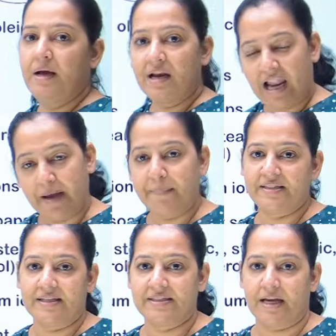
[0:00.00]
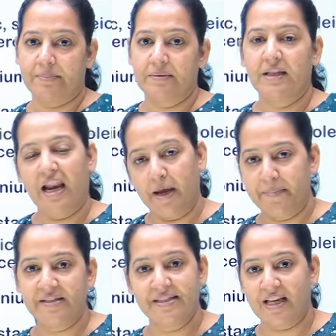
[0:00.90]
Lipase enzyme. The
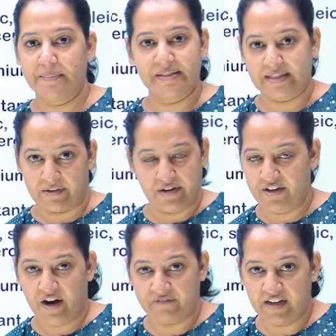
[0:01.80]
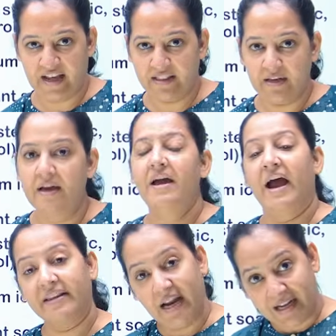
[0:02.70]
lipase enzyme is secreted after death,
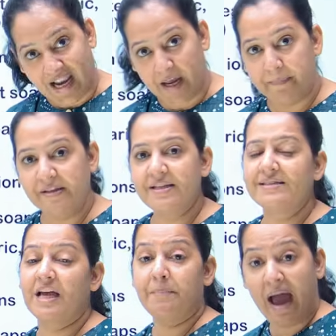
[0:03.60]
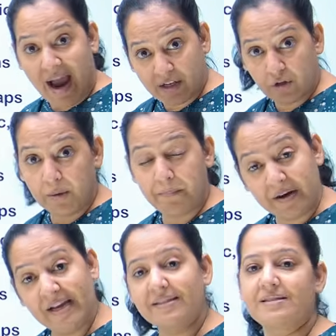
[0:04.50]
and that lipase enzyme act on the
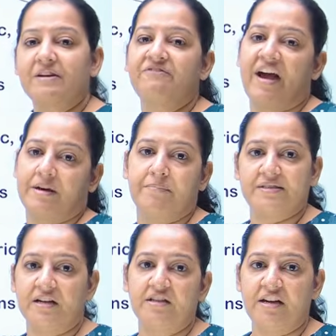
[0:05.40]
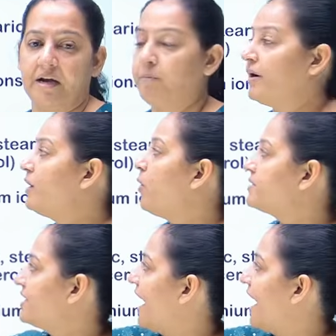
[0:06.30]
pre-existing fat present in the dead body, causing